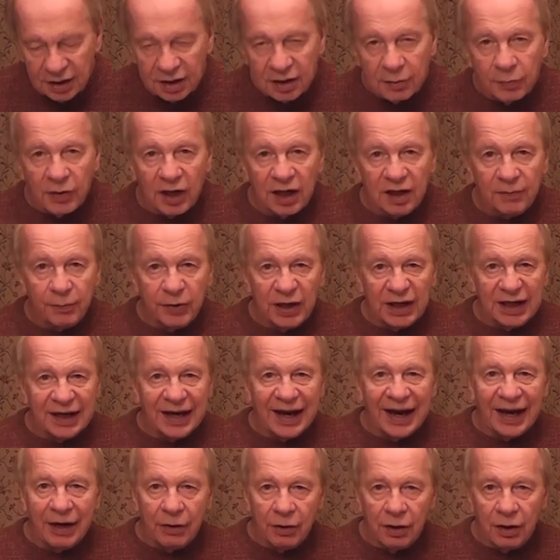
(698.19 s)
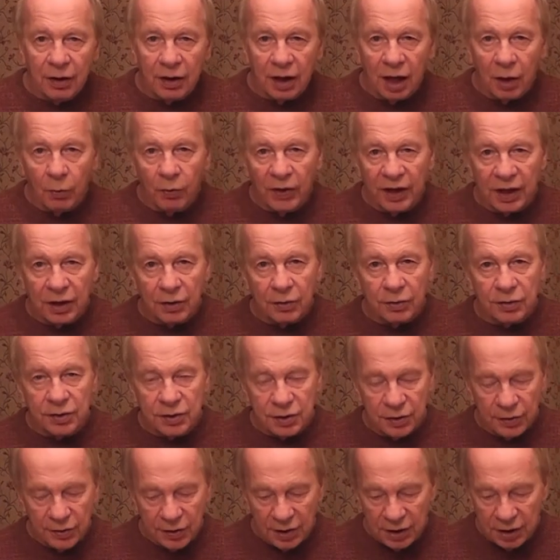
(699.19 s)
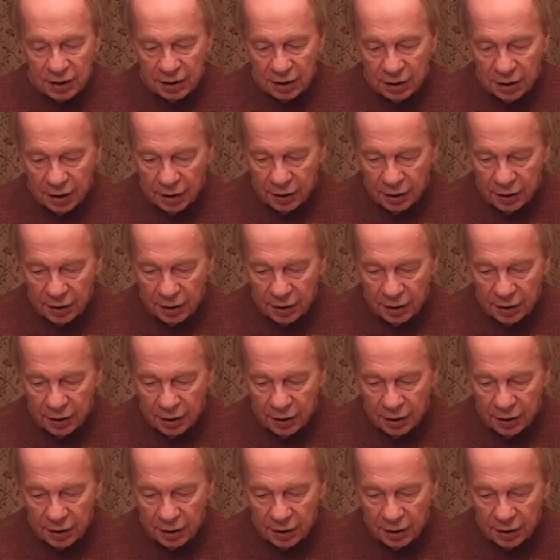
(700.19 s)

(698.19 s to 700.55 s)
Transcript: there might have been an error, I went on to the